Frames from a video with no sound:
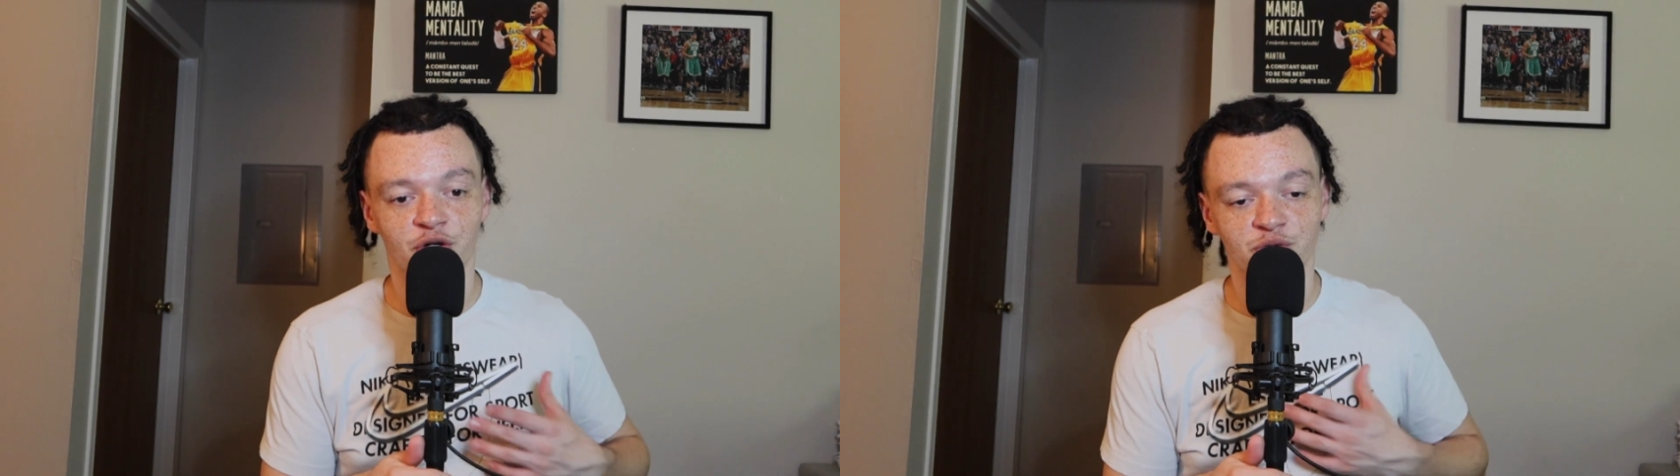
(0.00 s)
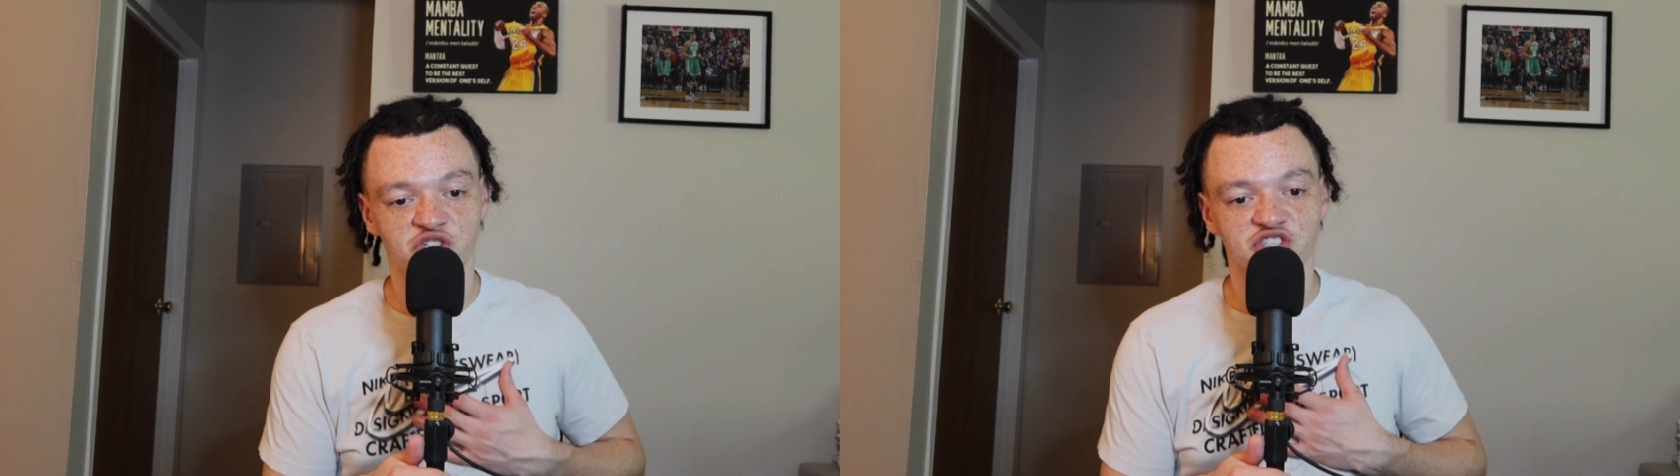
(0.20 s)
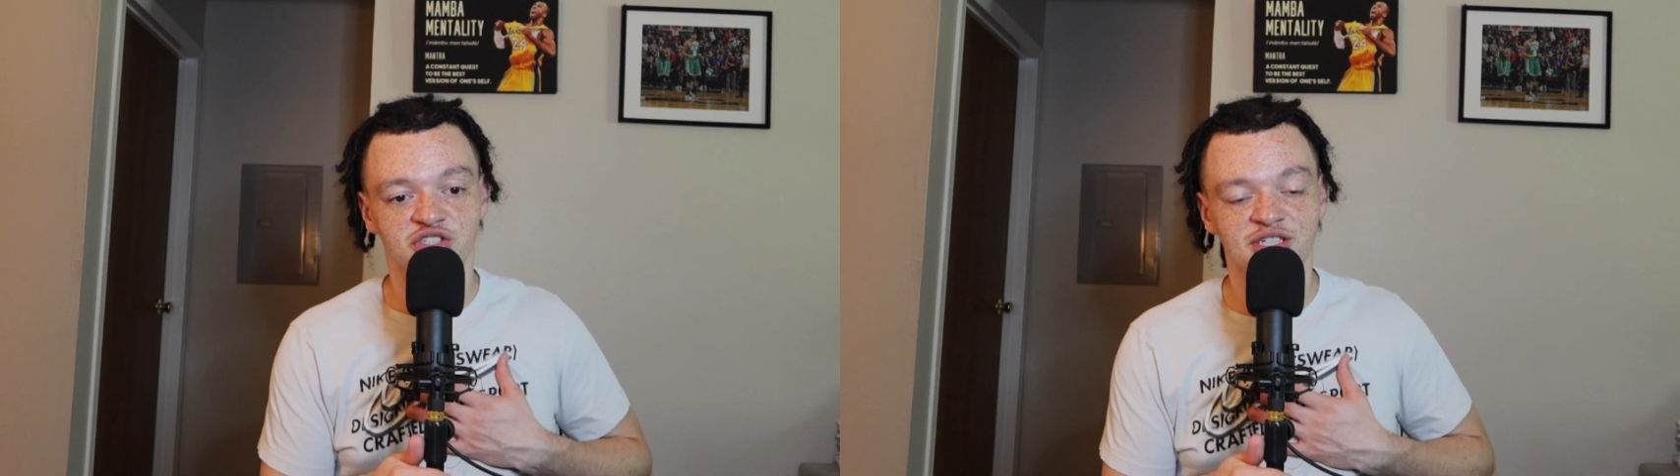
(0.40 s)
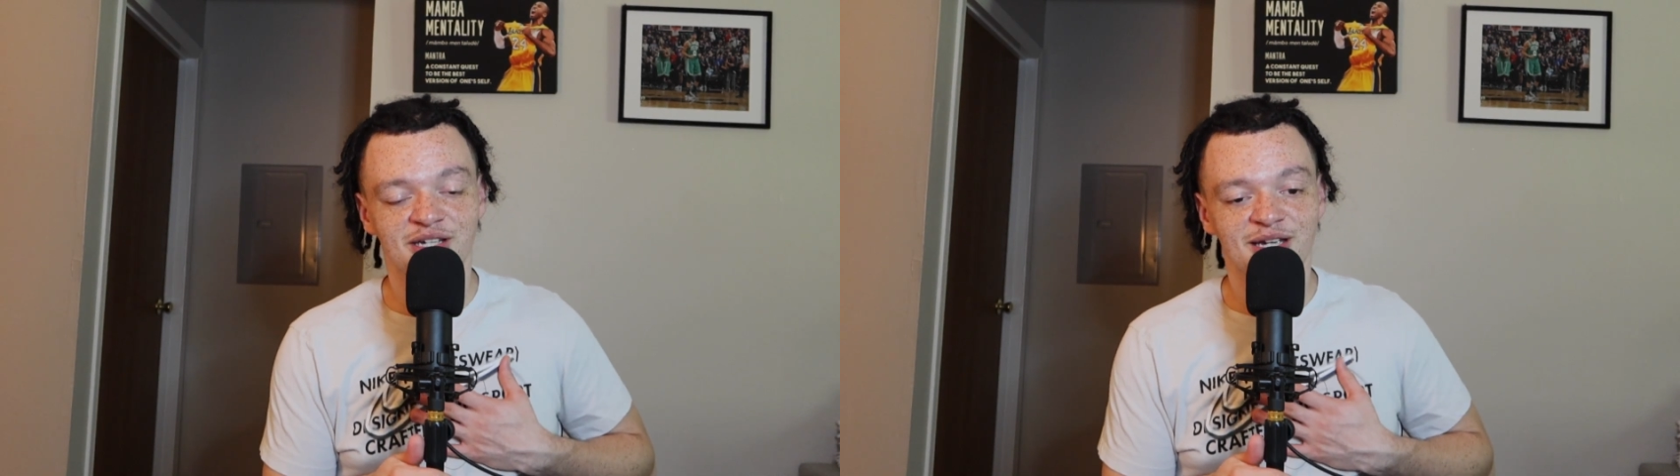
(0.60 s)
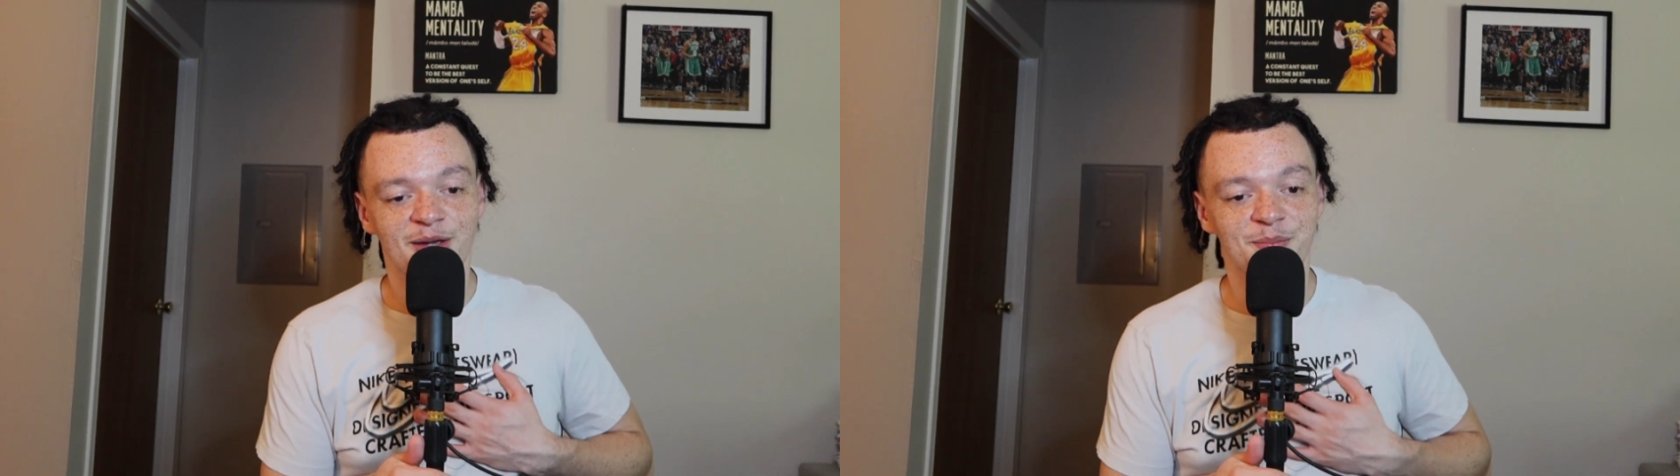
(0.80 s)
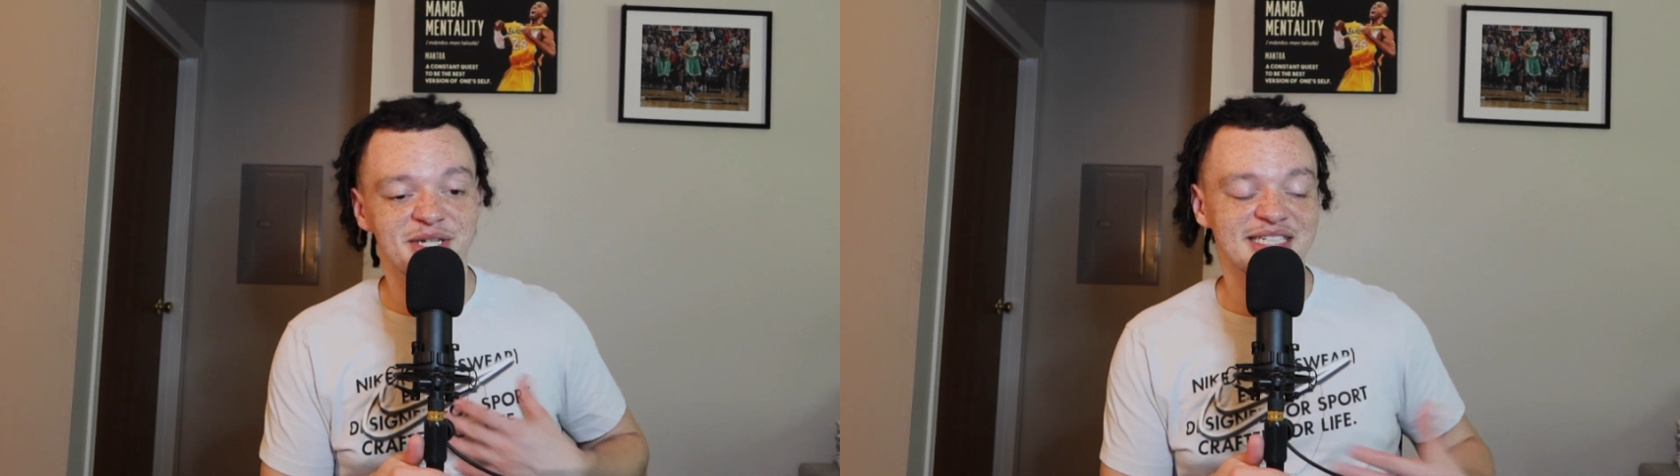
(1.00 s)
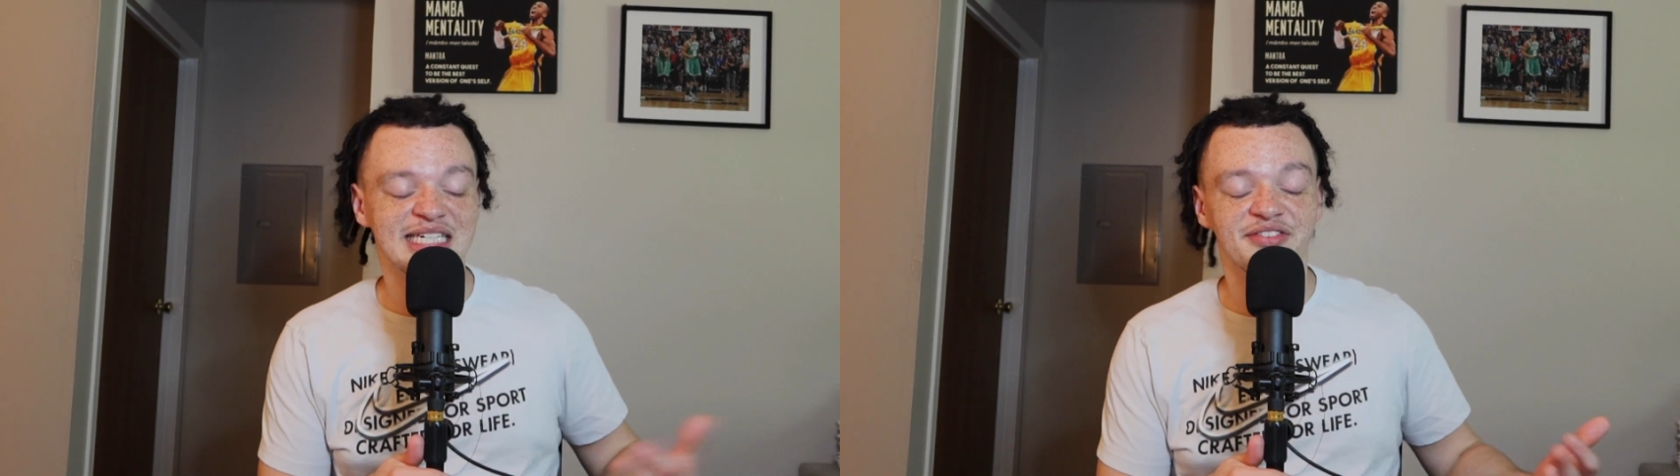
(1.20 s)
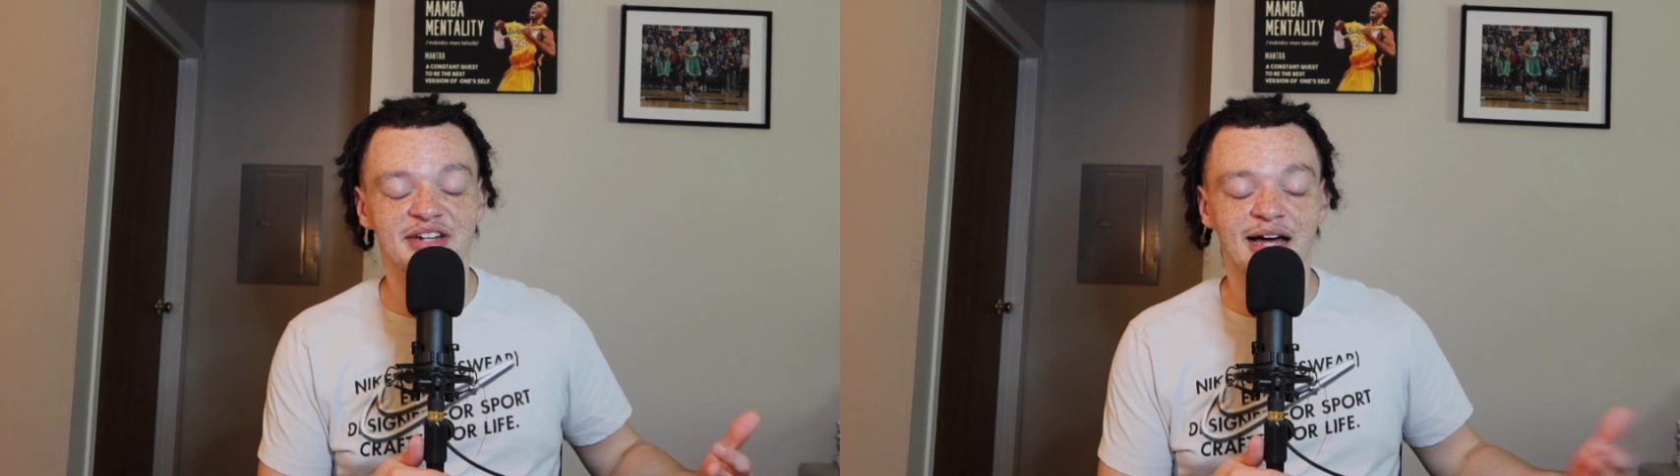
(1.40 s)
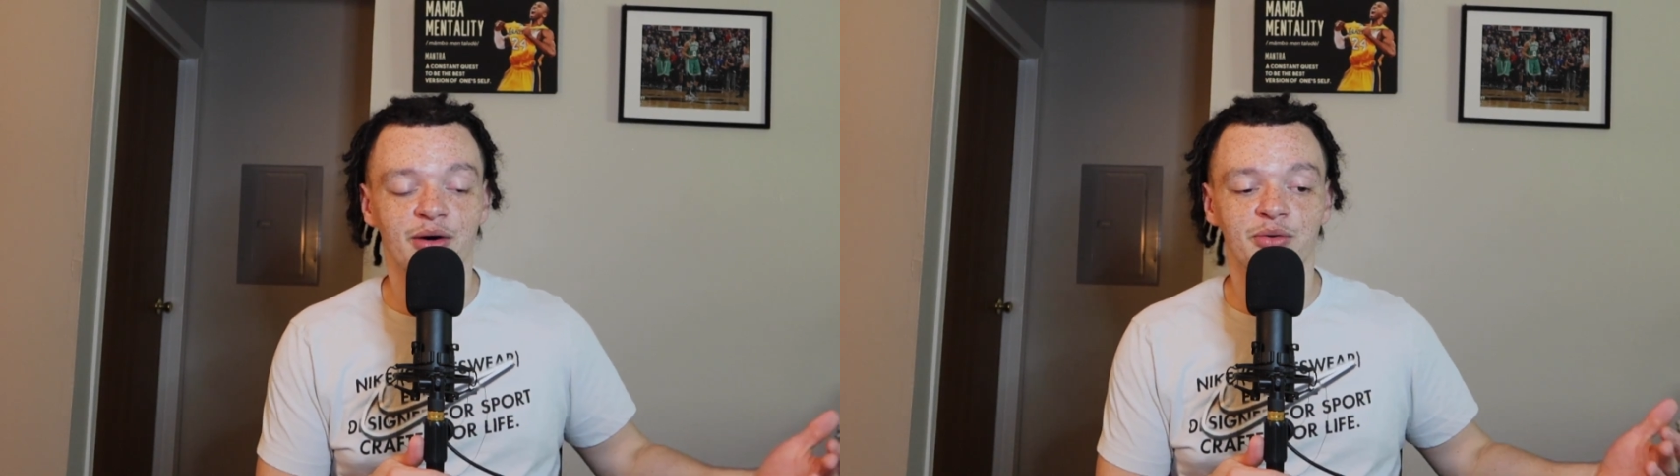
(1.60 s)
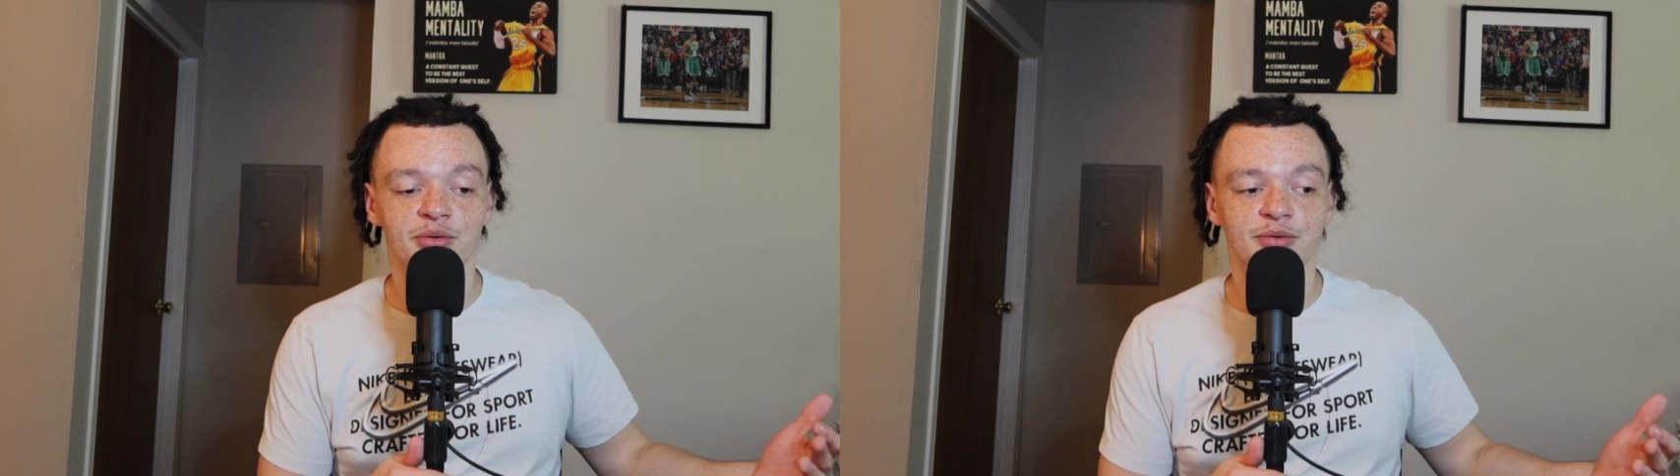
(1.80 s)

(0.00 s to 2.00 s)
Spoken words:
just me giving out,